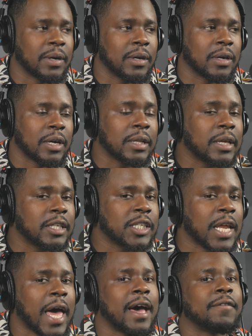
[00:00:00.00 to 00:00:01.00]
a
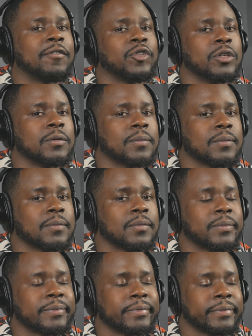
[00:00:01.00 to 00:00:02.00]
collegiate athlete
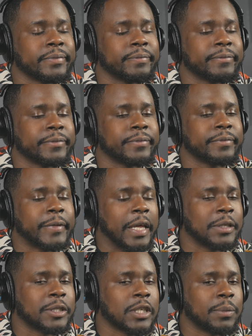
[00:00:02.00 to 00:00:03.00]

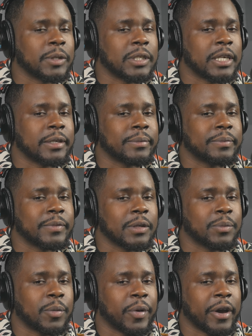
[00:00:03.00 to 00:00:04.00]
in the summertime
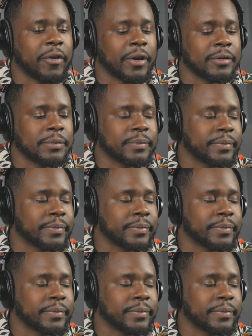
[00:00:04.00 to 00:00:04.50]
preparing.